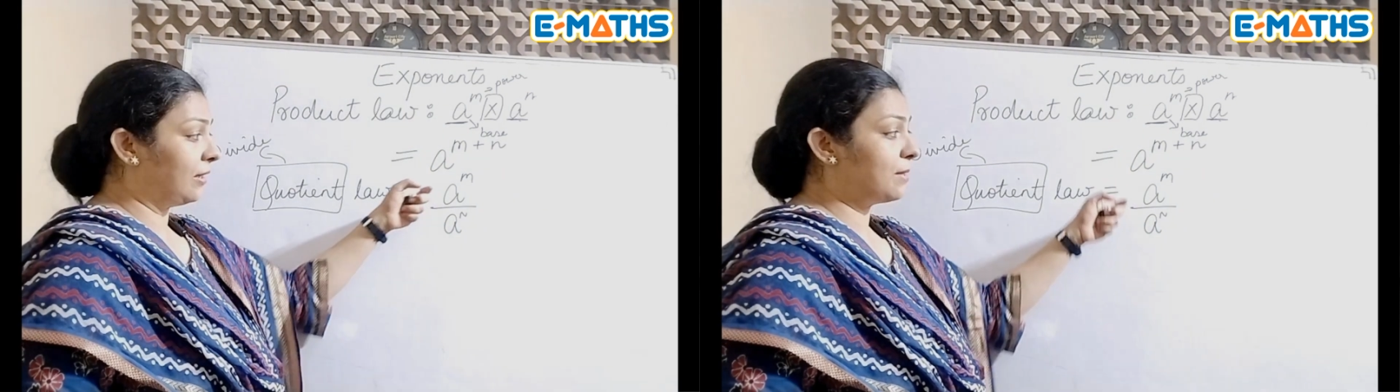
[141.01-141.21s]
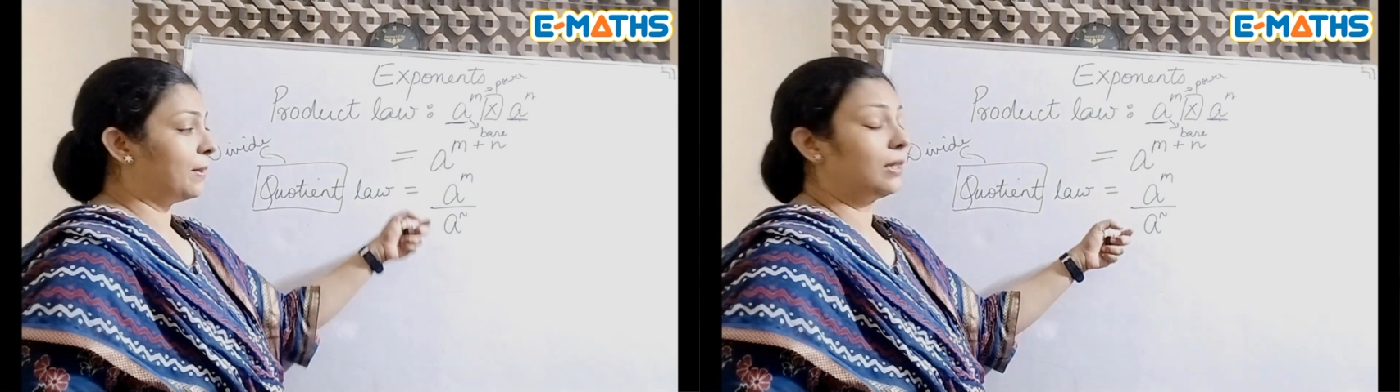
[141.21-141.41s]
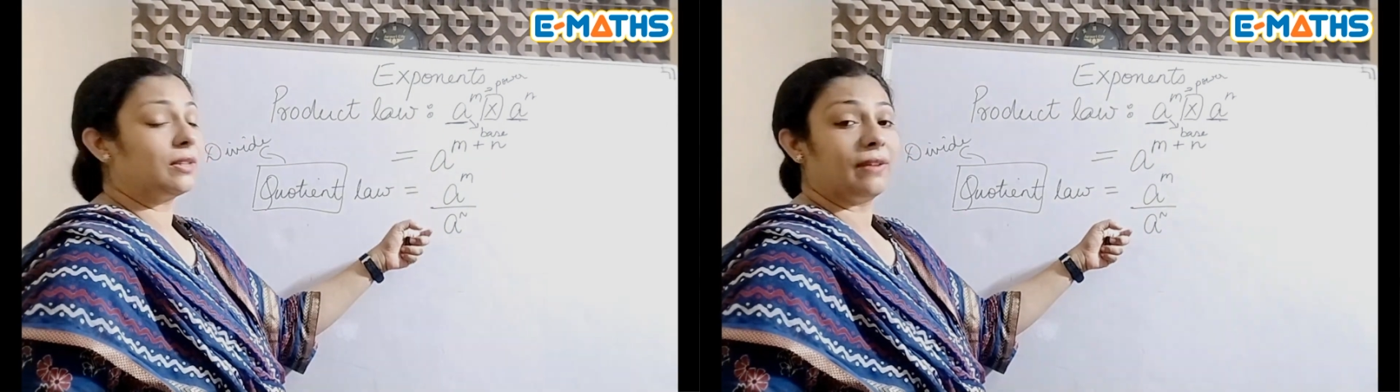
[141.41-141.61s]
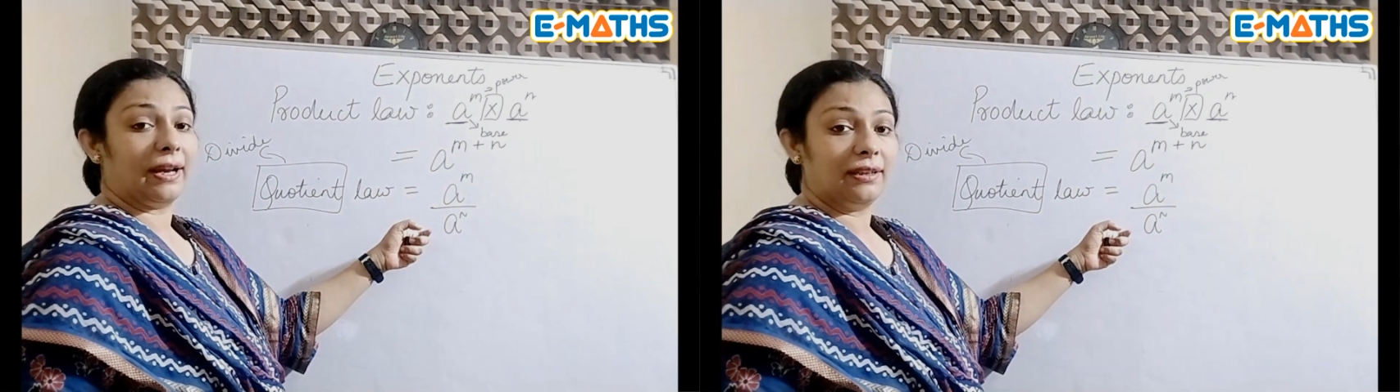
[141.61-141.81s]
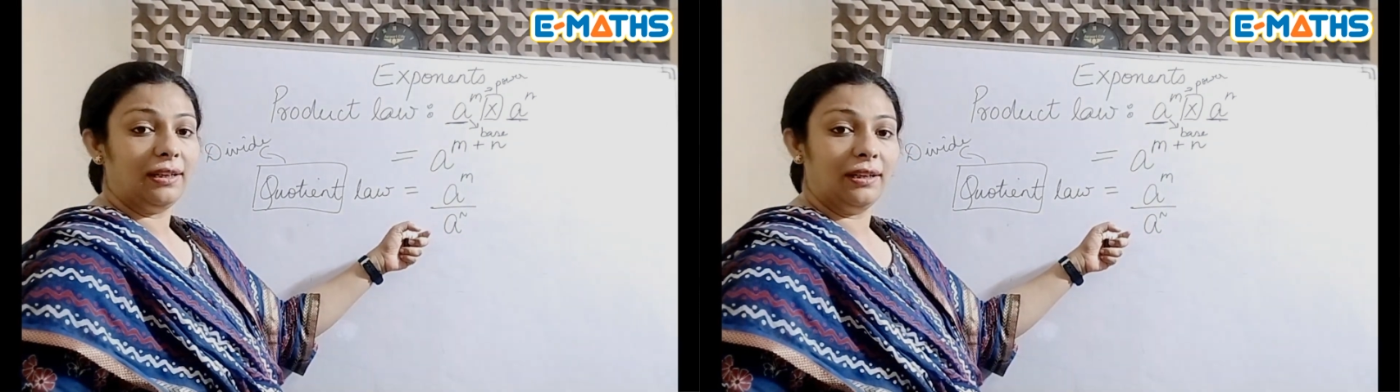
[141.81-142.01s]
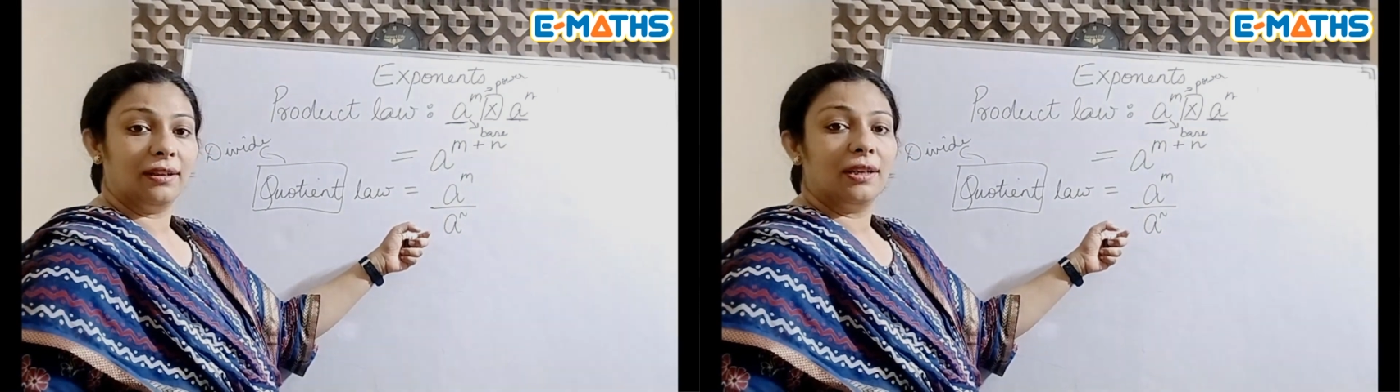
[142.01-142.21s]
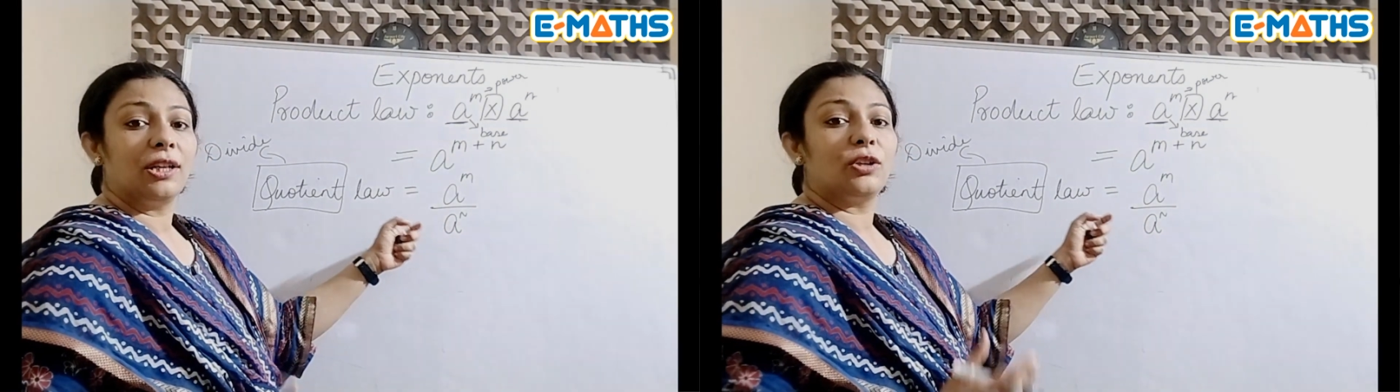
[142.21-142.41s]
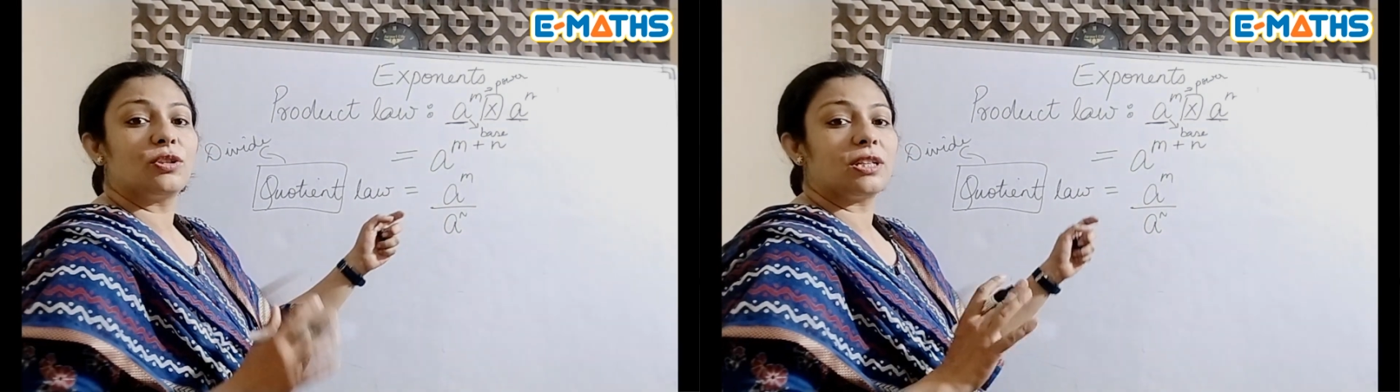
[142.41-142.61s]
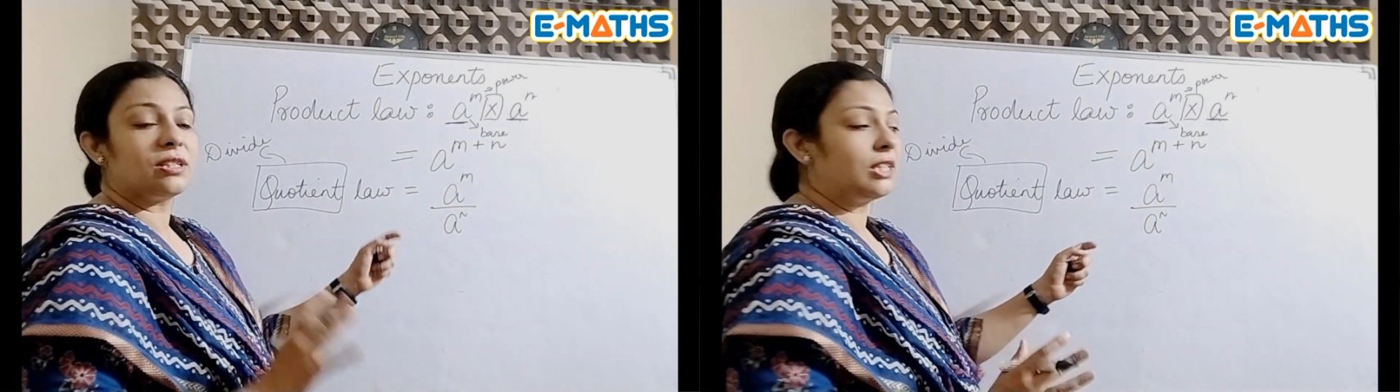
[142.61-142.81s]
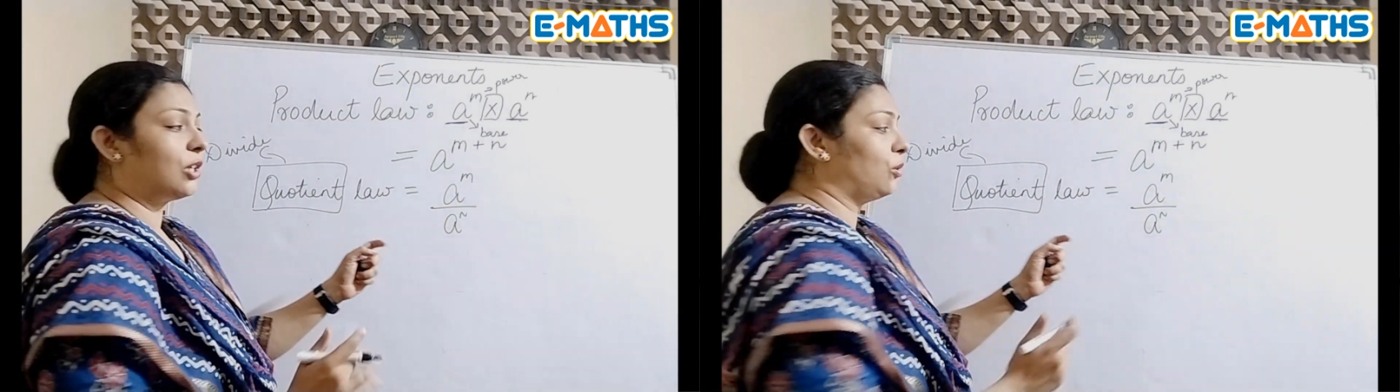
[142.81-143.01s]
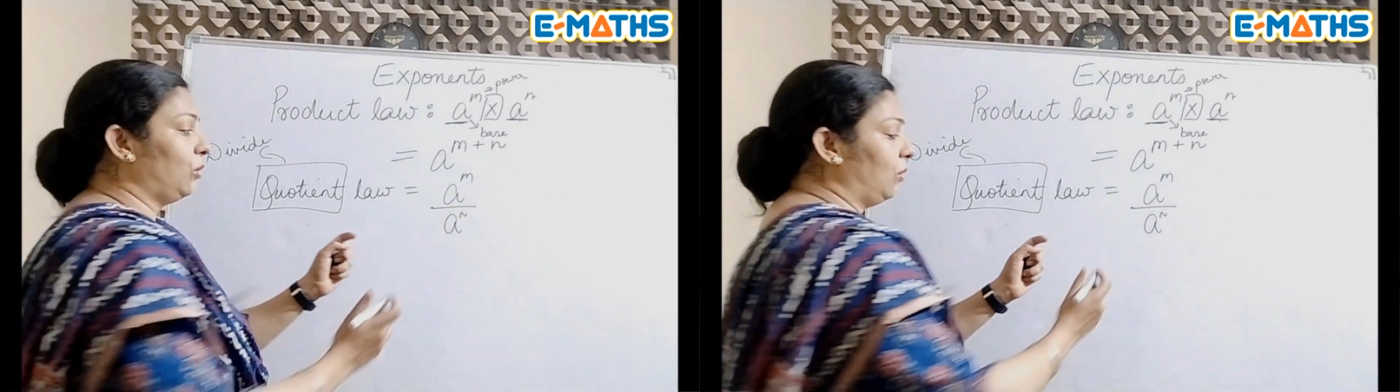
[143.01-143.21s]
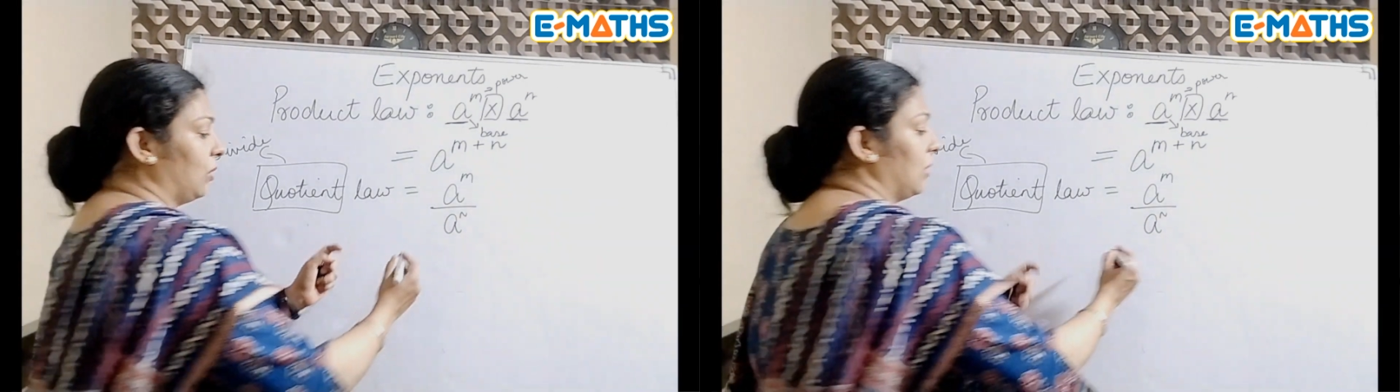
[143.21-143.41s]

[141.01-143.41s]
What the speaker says: it is being divided, you just need to